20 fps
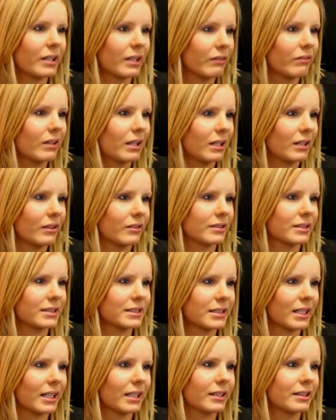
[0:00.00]
they really
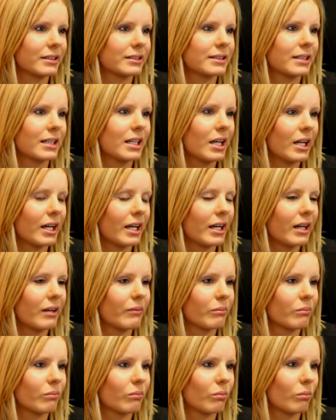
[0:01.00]
understand
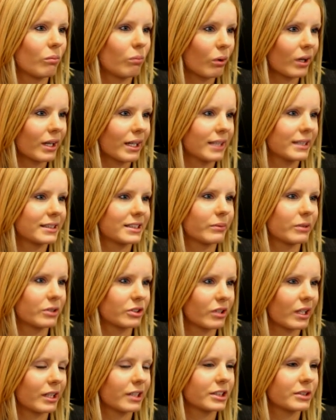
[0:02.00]
um, what it is that we're
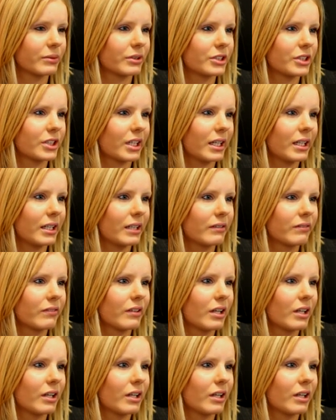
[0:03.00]
trying to achieve.